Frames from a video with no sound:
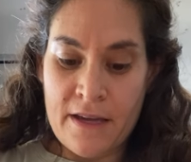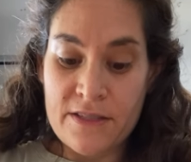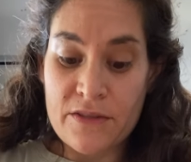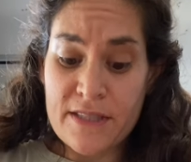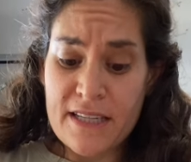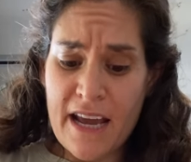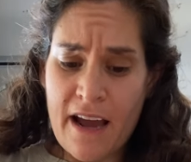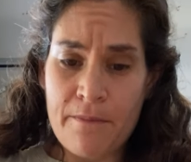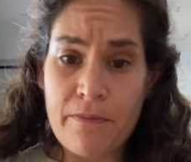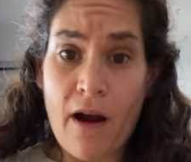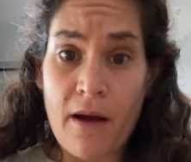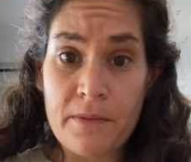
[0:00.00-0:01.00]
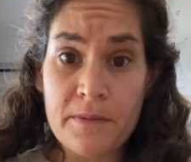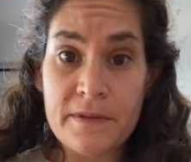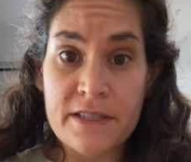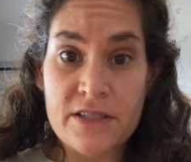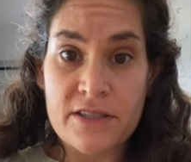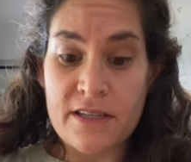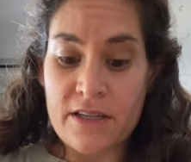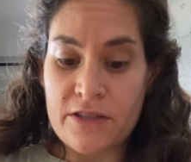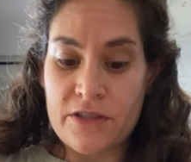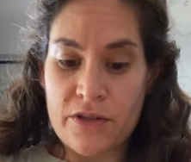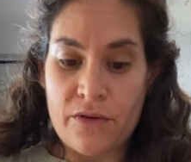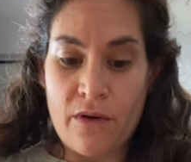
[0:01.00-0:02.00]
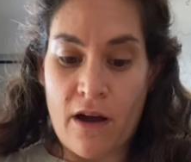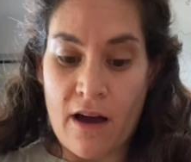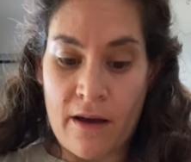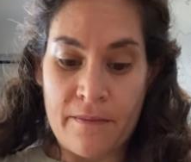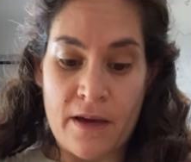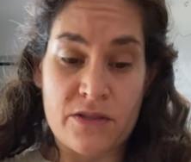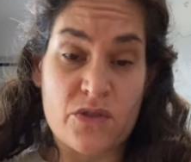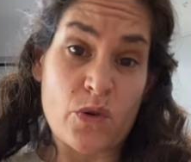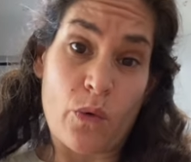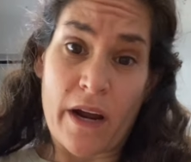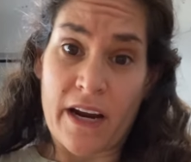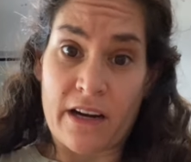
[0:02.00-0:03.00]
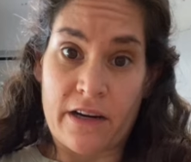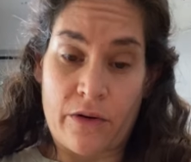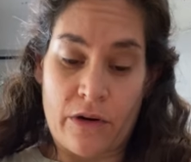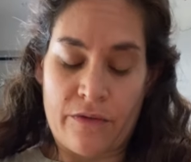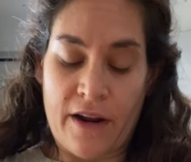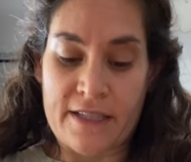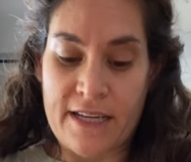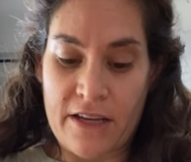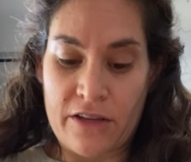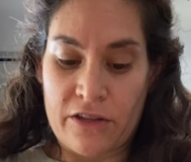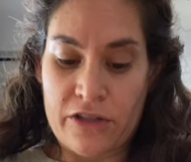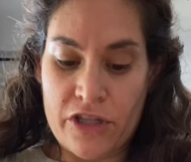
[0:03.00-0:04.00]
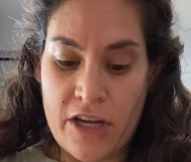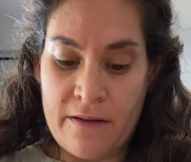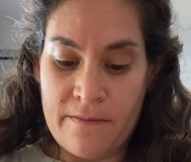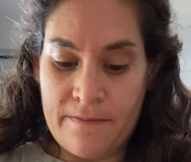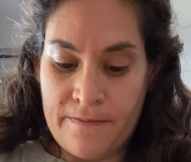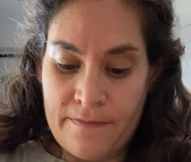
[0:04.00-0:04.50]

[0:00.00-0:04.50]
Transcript: So today I'm probably just going to do a square or rectangular shape.